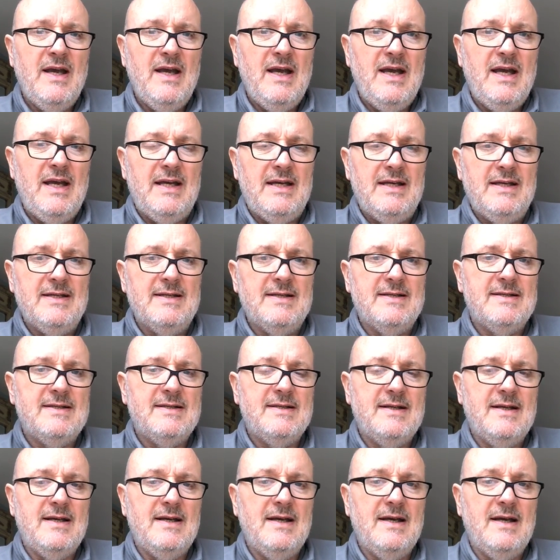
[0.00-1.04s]

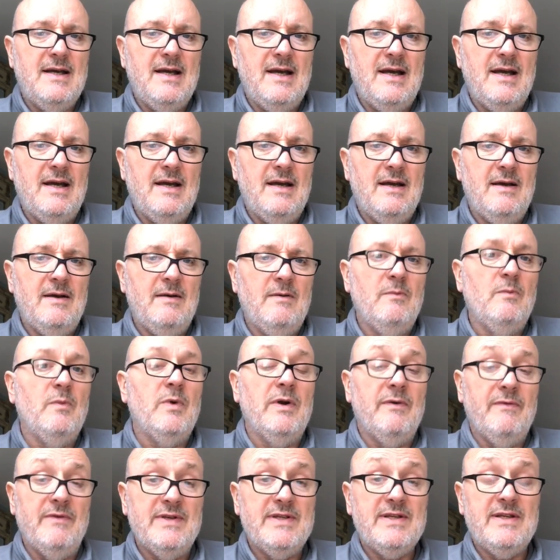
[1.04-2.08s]
his one
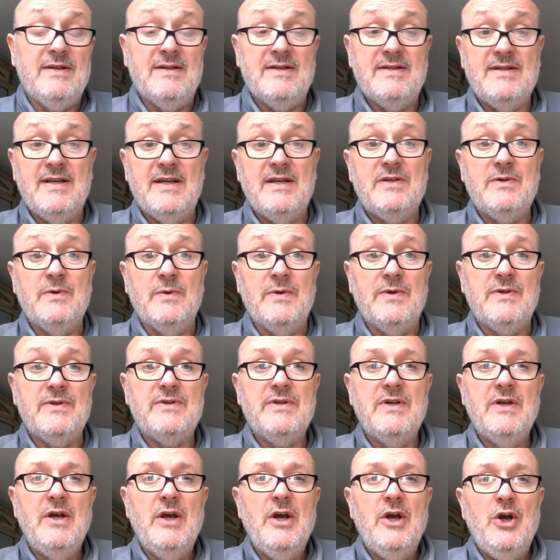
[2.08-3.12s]
of his constituents